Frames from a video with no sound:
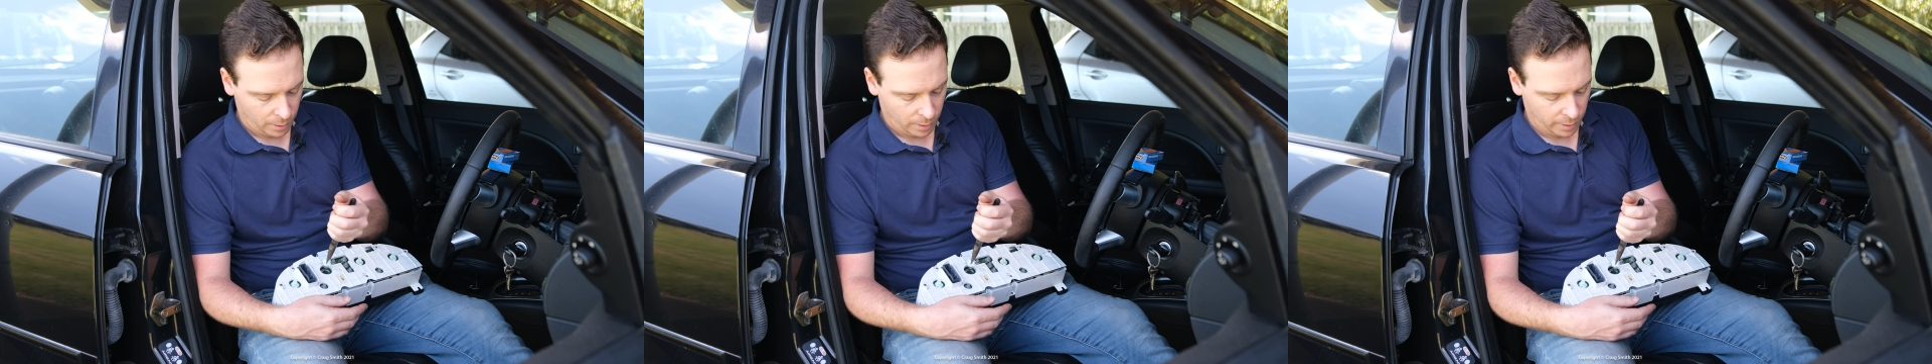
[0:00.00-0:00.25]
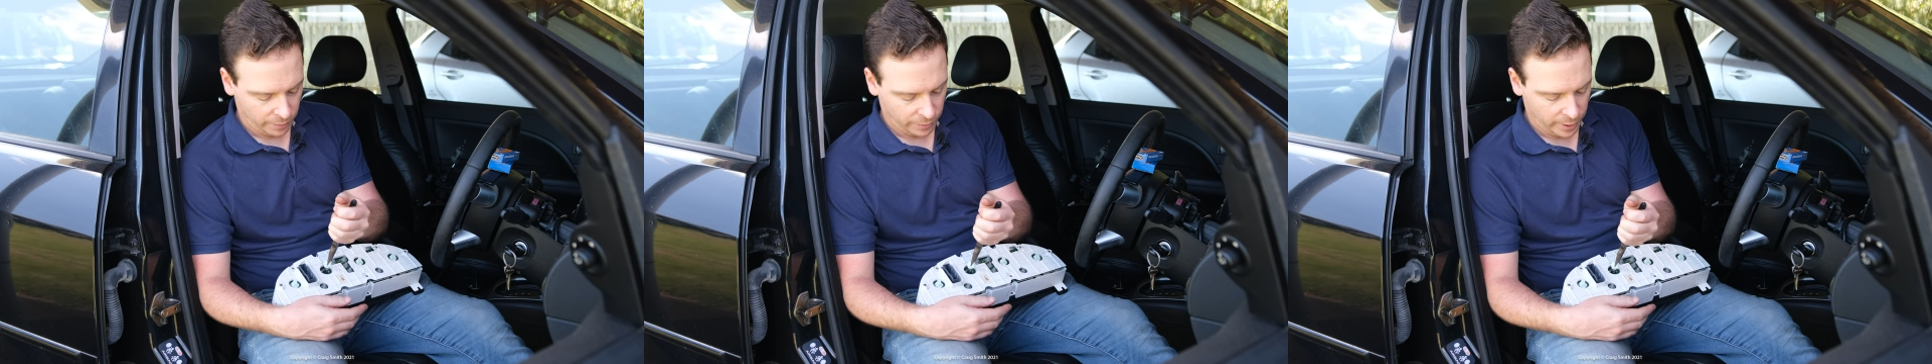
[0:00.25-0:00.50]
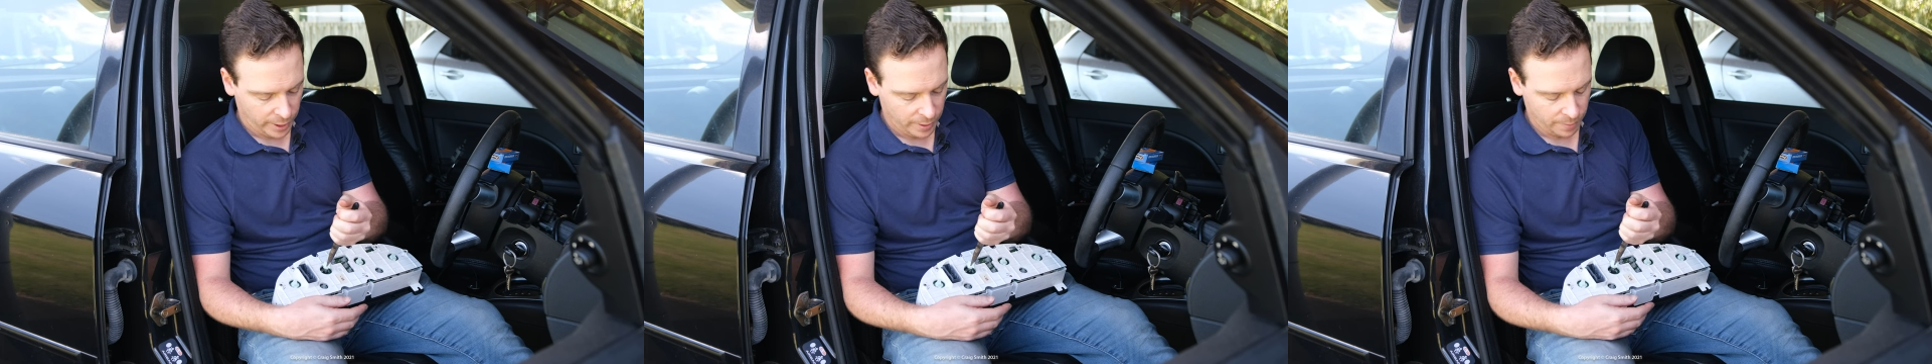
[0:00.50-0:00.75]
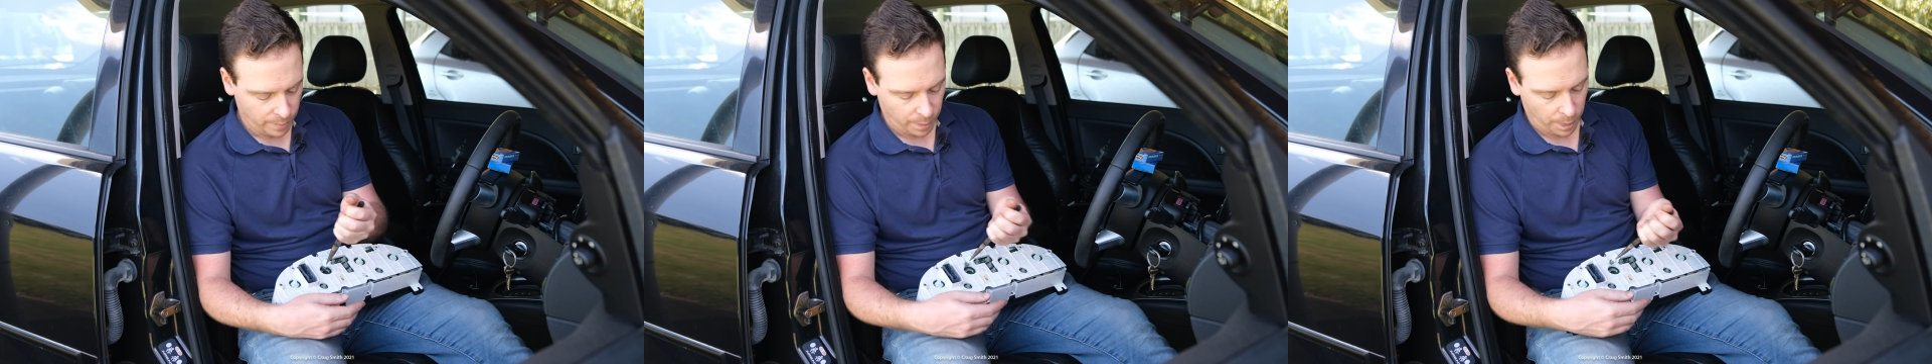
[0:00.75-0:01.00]
lift it
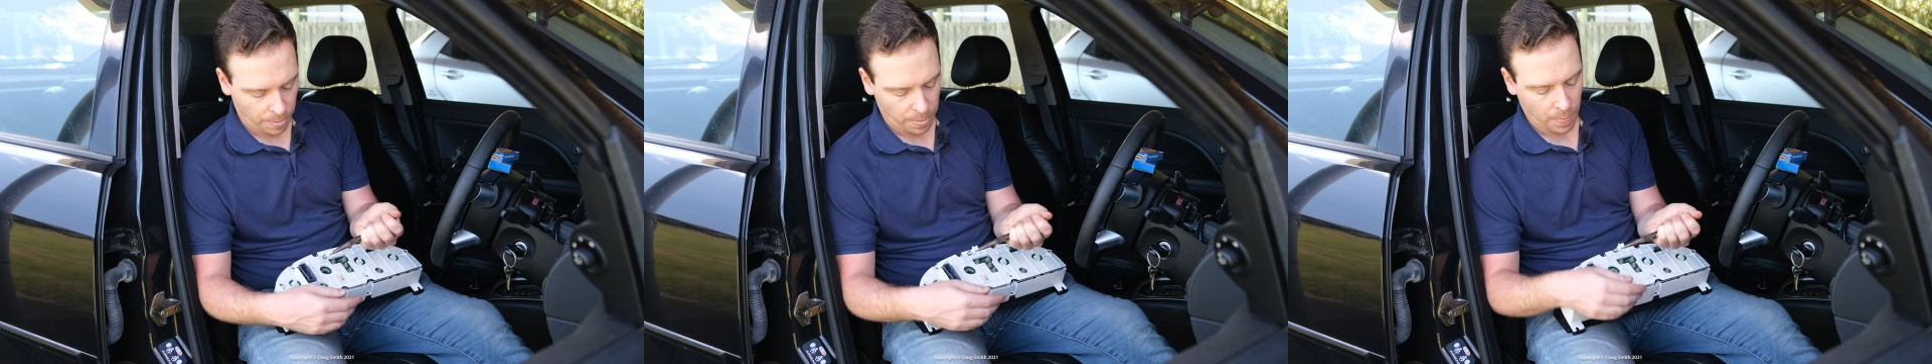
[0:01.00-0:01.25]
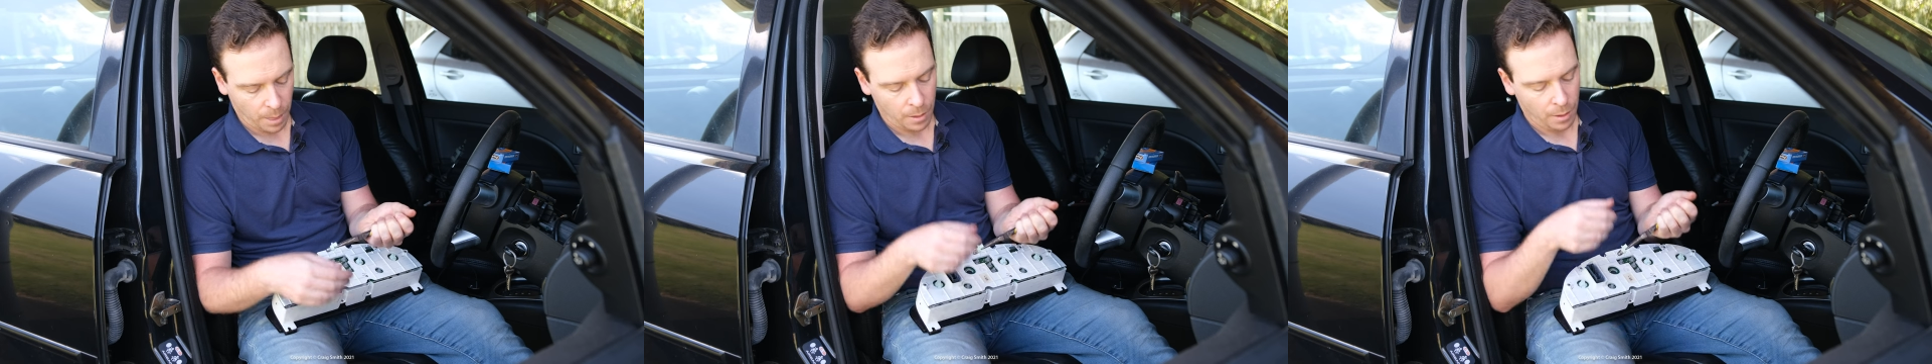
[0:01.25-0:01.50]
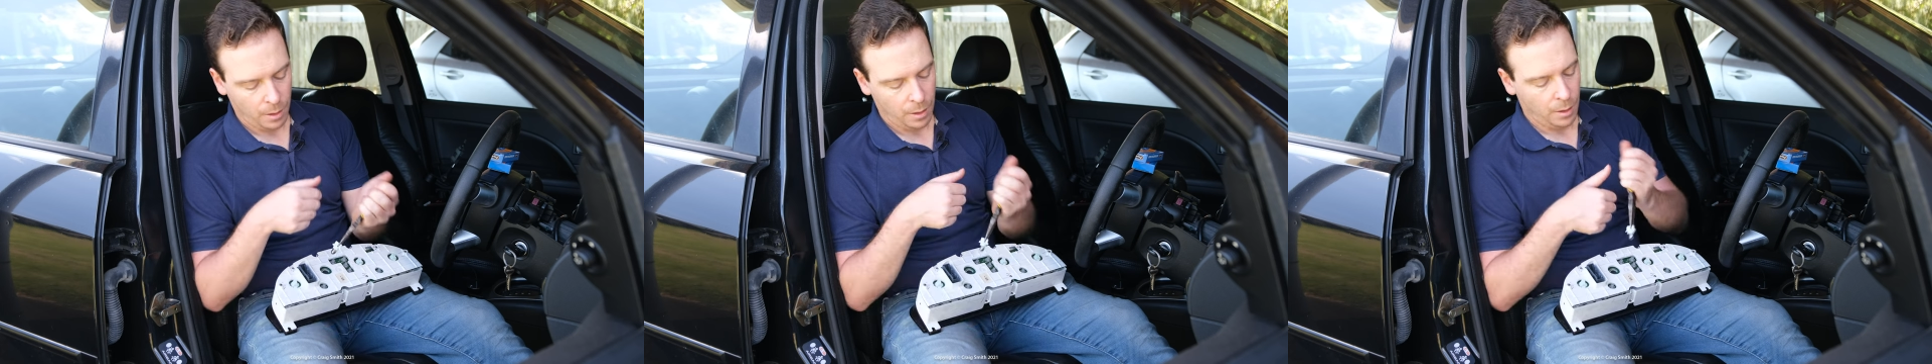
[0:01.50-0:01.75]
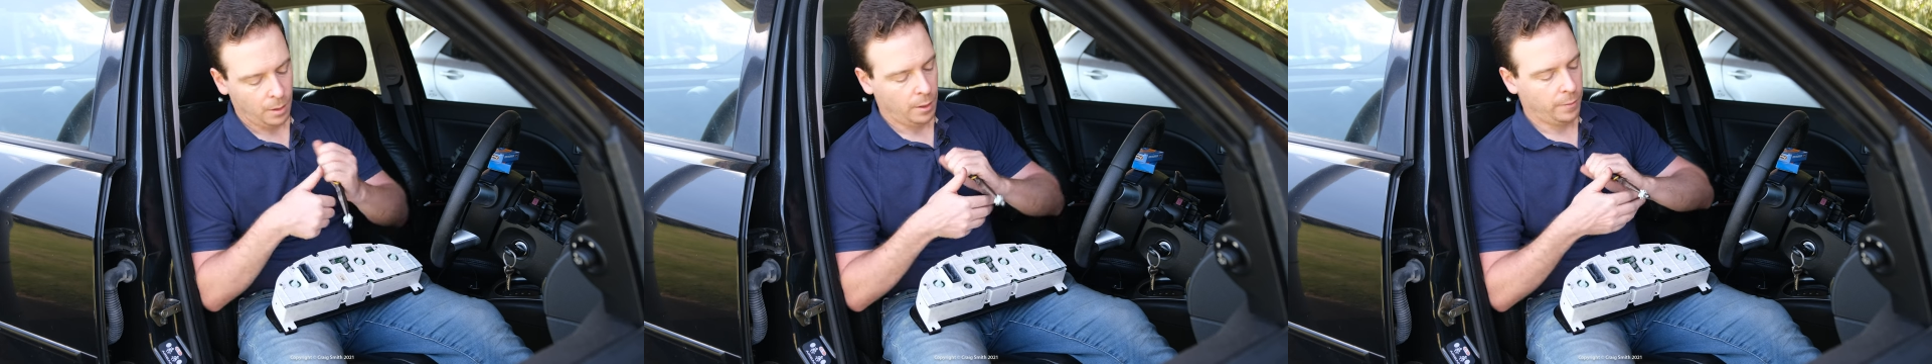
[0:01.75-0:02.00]
out.
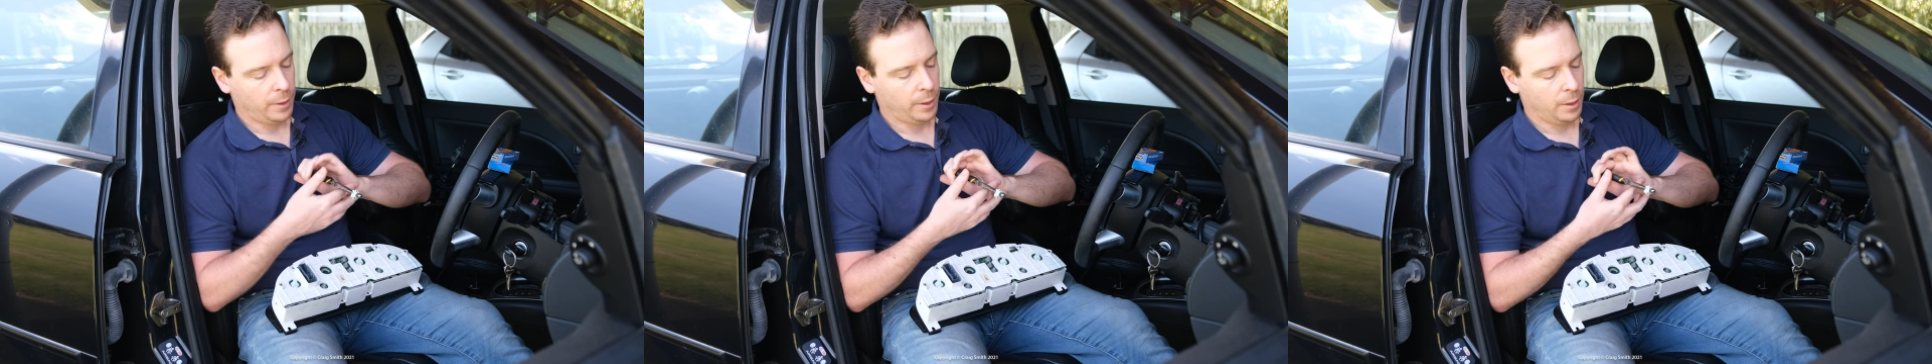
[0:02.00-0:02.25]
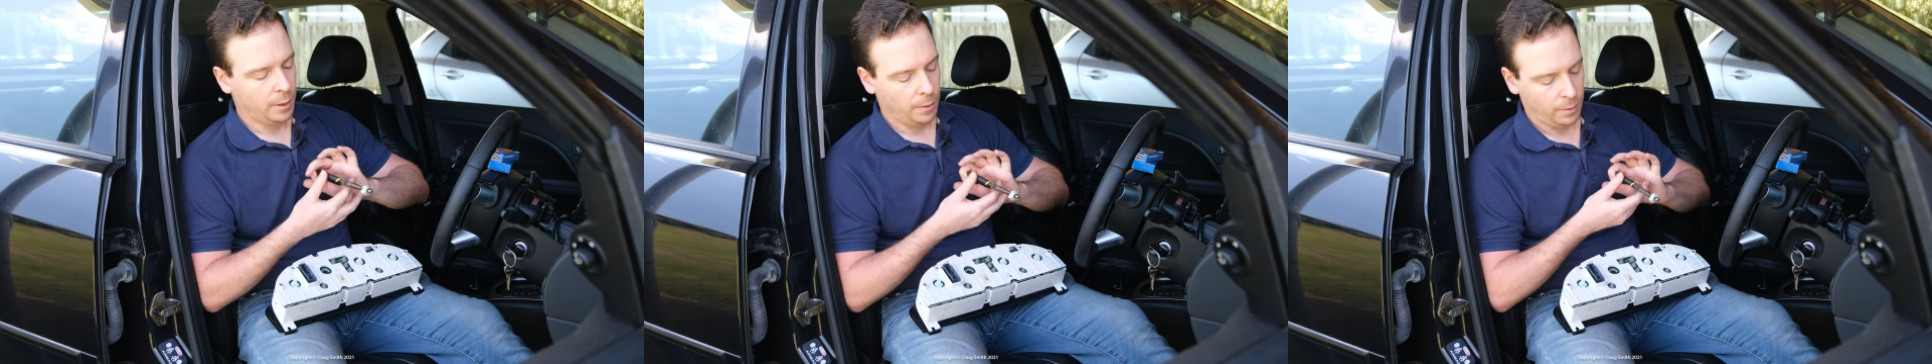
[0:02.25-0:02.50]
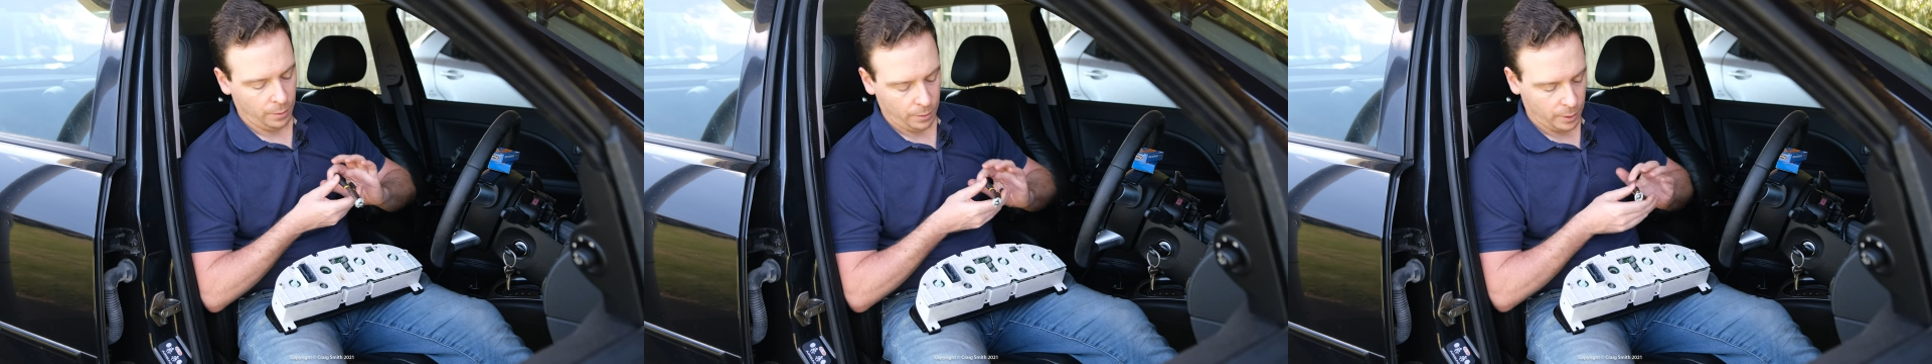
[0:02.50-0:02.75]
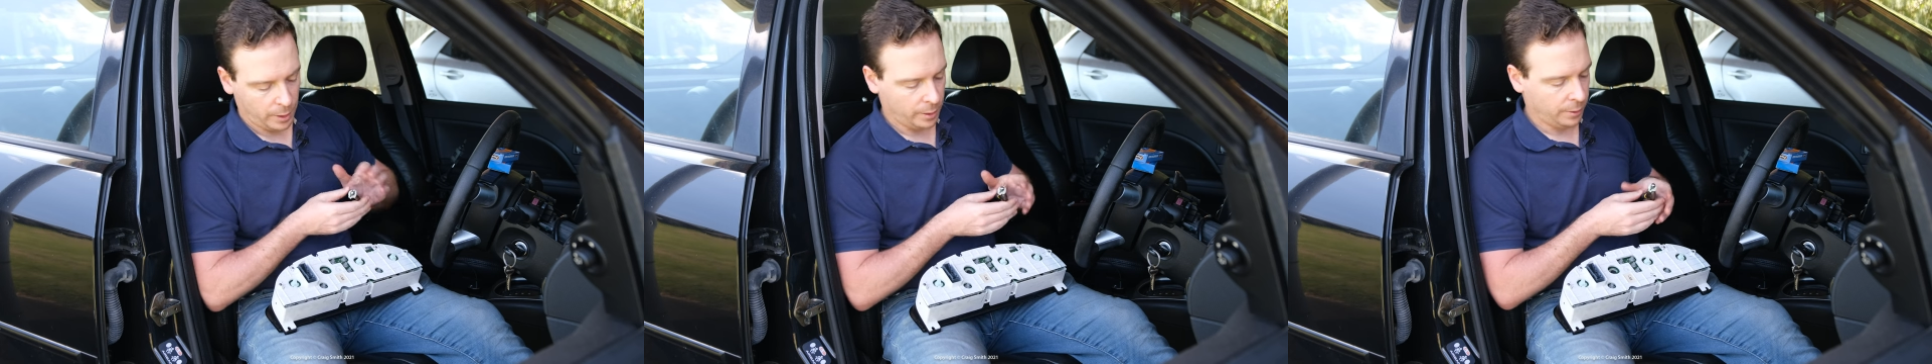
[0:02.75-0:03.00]
And there you go. You
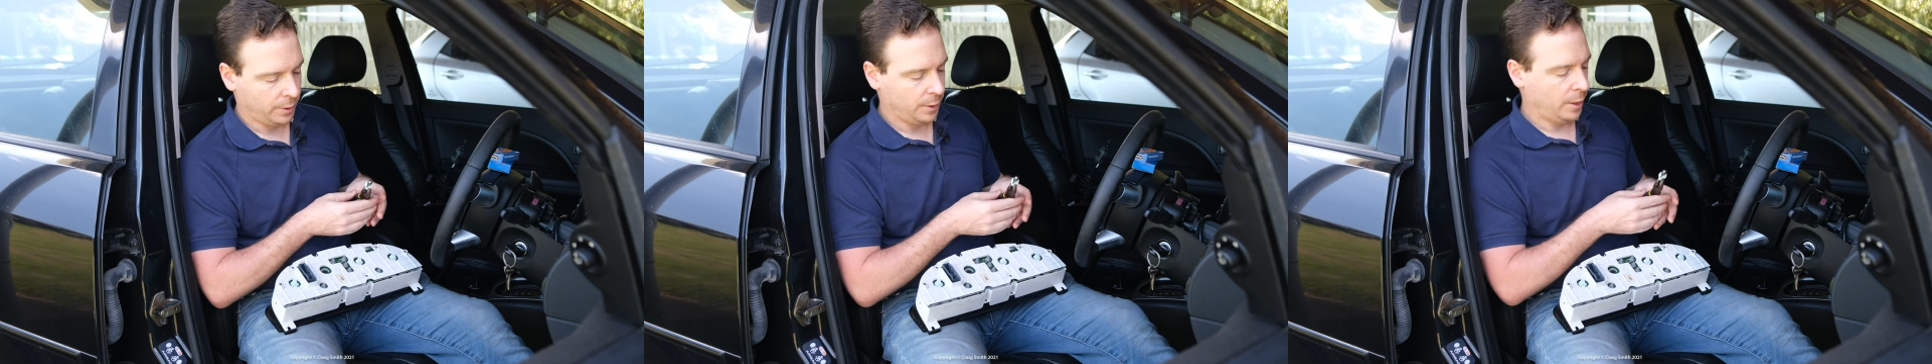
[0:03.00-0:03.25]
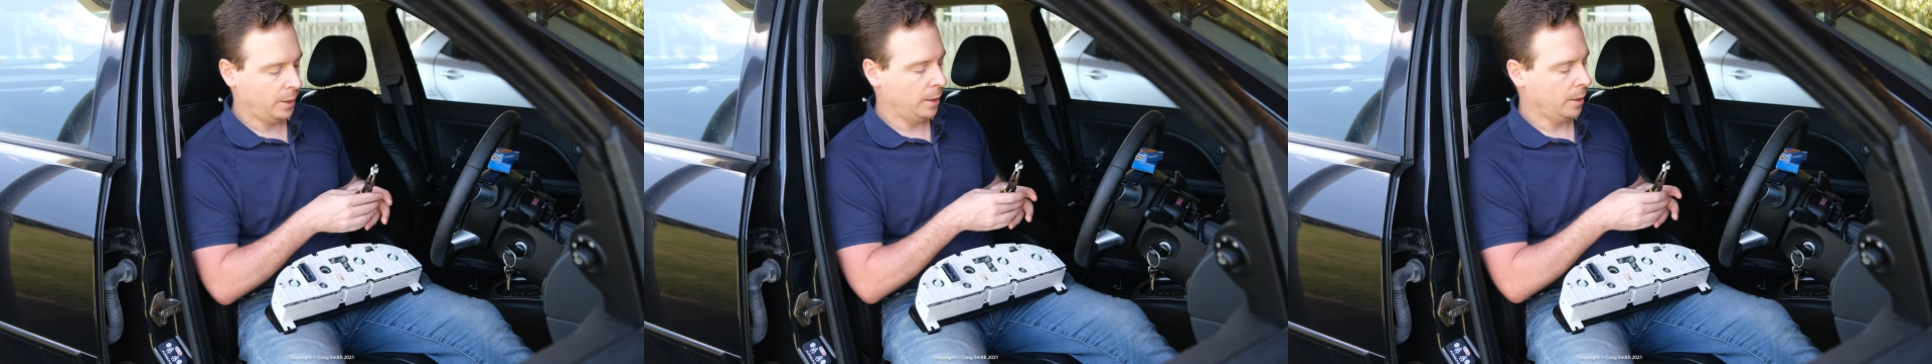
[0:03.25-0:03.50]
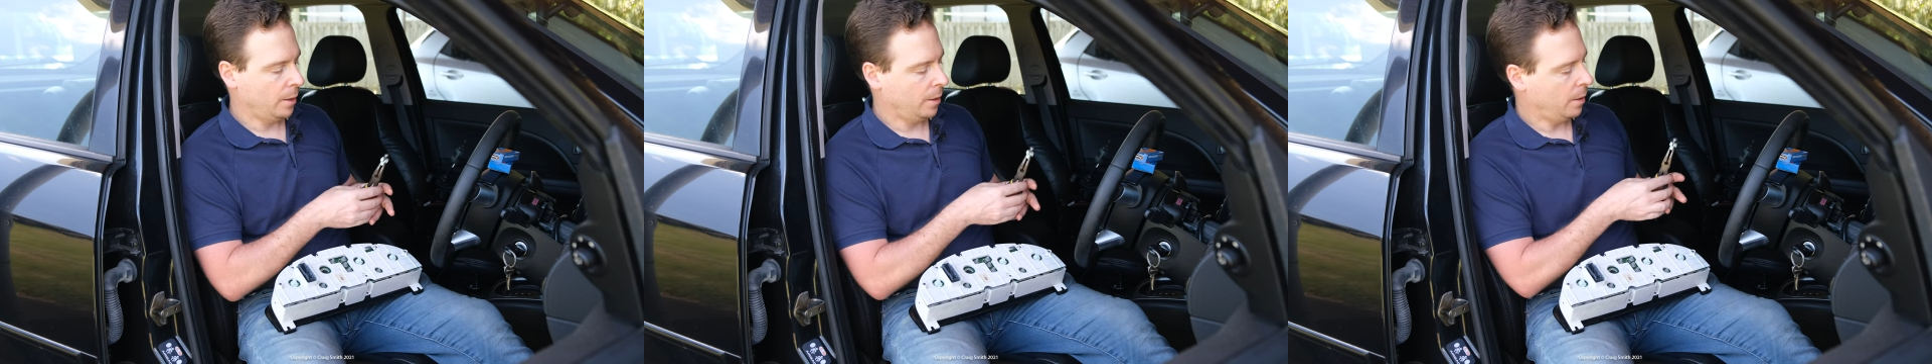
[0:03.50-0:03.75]
can see